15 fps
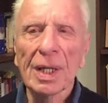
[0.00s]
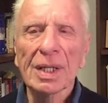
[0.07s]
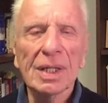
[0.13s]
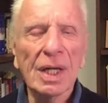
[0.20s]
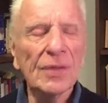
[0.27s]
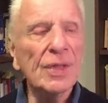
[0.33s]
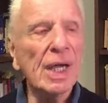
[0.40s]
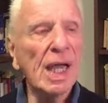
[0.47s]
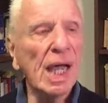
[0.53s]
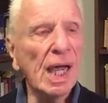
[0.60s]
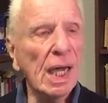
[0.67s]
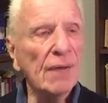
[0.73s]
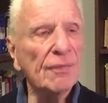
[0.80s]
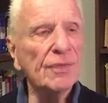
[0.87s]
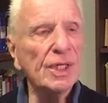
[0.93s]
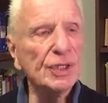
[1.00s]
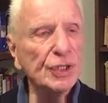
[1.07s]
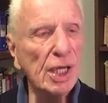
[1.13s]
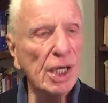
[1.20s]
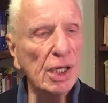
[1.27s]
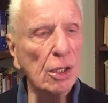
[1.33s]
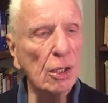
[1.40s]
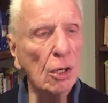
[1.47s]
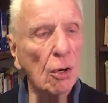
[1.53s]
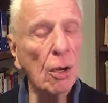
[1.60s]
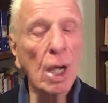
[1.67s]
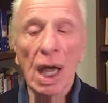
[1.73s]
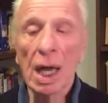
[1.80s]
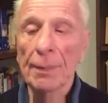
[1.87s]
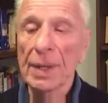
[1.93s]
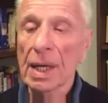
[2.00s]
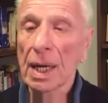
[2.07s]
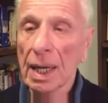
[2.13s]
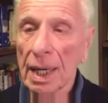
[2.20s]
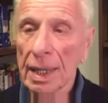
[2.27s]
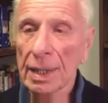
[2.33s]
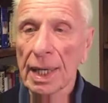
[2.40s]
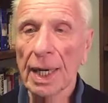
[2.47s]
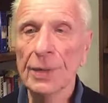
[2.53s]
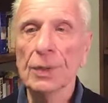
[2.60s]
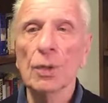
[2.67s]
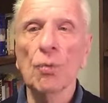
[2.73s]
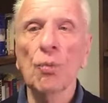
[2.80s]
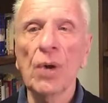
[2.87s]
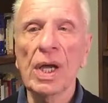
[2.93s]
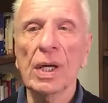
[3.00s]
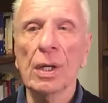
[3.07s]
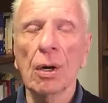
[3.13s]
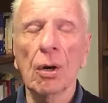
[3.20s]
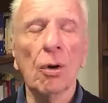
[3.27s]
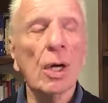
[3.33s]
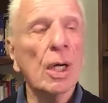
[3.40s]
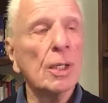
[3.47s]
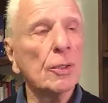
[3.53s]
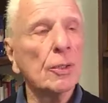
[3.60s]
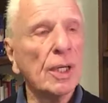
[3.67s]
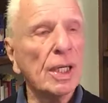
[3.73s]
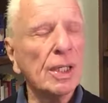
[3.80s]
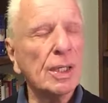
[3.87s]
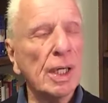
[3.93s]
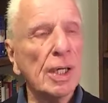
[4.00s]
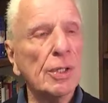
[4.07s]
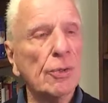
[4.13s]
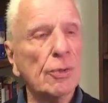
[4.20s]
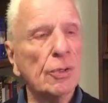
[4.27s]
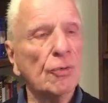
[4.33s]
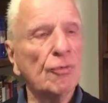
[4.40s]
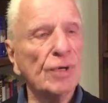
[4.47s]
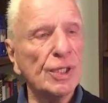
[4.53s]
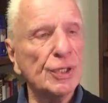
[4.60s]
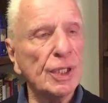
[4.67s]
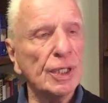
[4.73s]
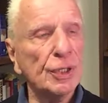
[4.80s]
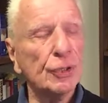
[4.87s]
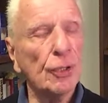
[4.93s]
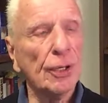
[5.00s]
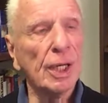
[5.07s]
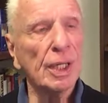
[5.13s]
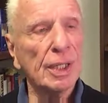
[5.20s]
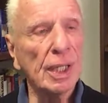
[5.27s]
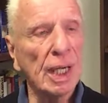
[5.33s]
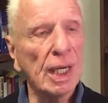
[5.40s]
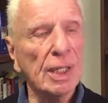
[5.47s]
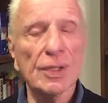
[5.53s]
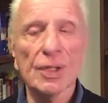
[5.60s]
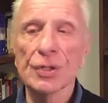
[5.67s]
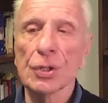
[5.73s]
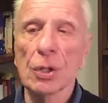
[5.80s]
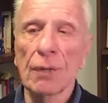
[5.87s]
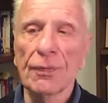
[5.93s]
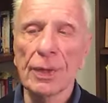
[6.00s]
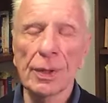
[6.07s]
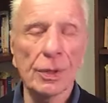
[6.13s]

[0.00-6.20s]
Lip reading: Did they have the skill, and behind that, the will to continue to resist or contain the Soviet